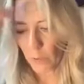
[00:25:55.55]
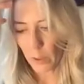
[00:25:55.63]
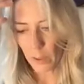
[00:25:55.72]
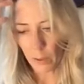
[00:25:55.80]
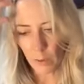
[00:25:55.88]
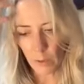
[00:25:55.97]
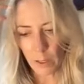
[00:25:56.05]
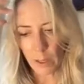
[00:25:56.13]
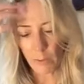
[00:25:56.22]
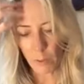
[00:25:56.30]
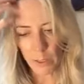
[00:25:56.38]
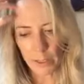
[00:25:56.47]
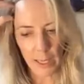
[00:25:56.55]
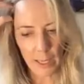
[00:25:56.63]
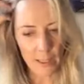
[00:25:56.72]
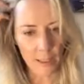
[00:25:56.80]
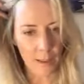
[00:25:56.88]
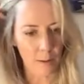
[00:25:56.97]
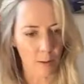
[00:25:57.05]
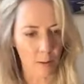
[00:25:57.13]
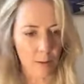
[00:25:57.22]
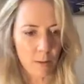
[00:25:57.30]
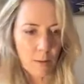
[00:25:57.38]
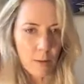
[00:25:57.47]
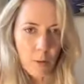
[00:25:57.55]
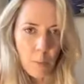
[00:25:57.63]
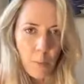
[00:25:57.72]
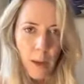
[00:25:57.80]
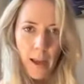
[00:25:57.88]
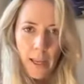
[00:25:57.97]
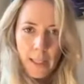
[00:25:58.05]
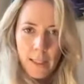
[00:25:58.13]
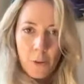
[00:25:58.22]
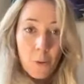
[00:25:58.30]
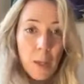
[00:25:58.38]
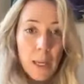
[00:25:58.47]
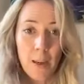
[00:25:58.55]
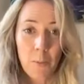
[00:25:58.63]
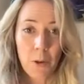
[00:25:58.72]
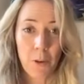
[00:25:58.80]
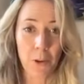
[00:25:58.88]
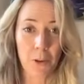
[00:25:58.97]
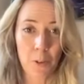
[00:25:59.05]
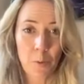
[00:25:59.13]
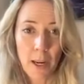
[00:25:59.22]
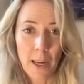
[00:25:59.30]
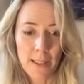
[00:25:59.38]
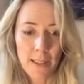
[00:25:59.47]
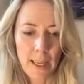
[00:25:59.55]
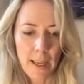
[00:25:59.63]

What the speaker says: the kind of what's hidden behind it, or make up your own spread.